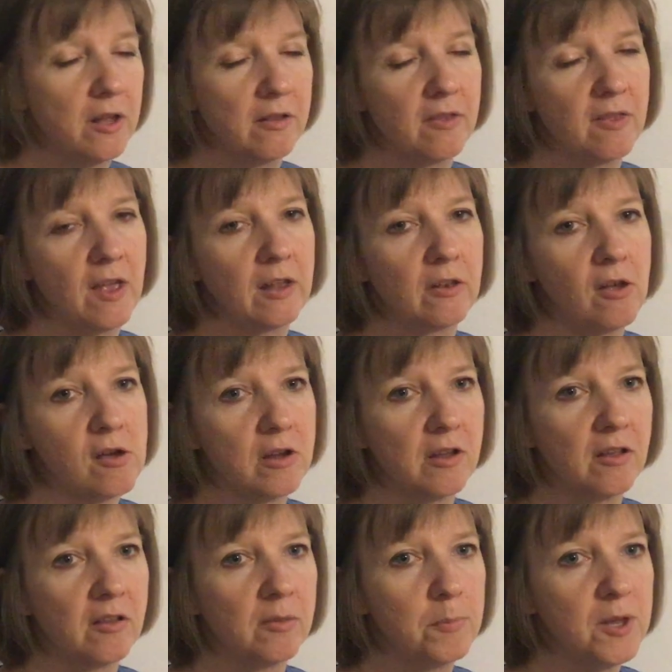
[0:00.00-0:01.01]
it's that long
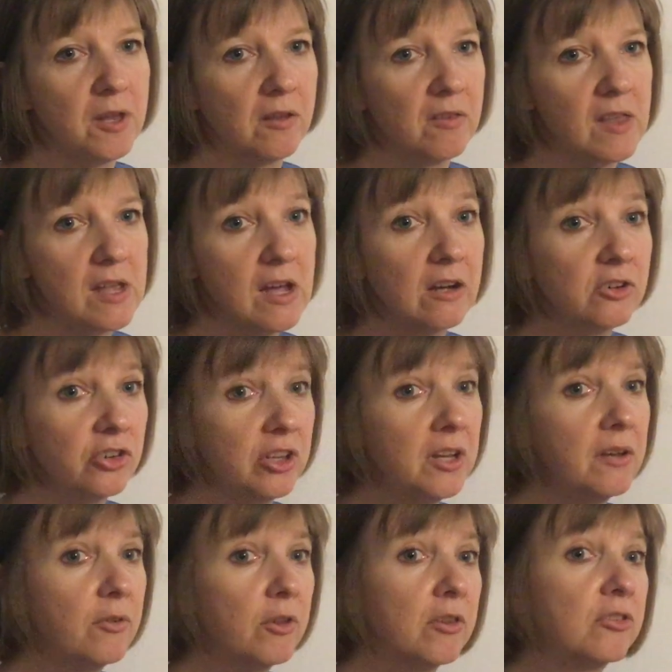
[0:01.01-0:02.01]
is because they actually
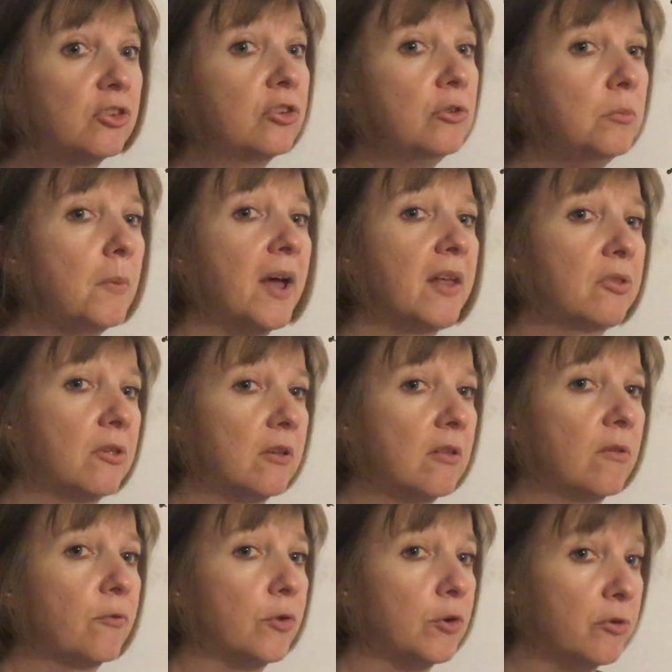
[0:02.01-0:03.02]
give us 2
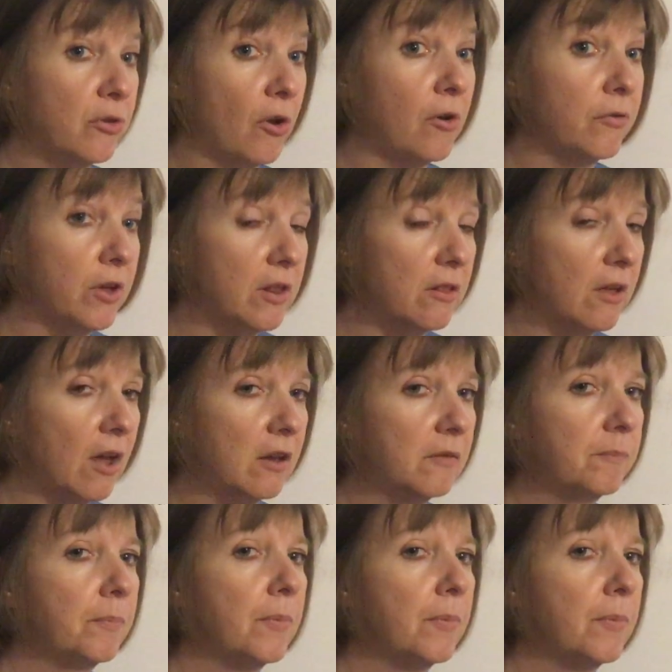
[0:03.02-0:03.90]
methods for solving that.